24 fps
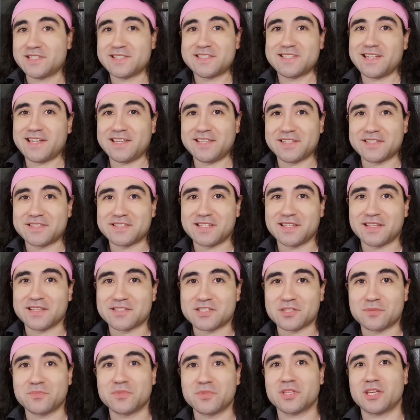Is it sad to say
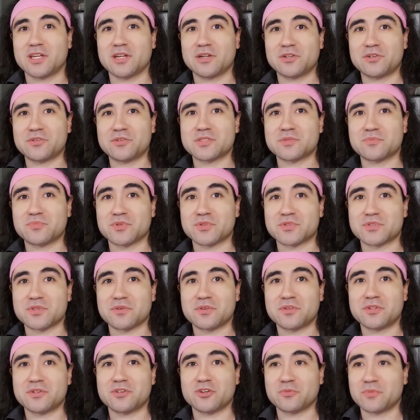that some of the characters in
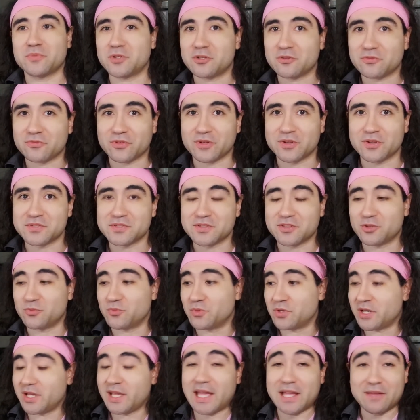Persona are better friends than the
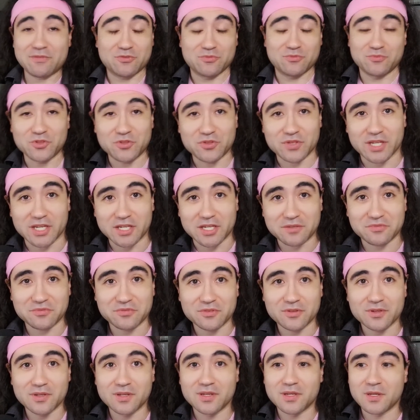one I have in real
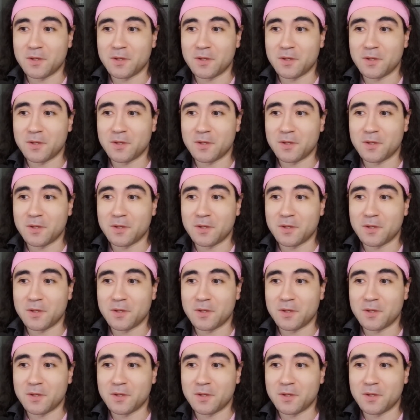life?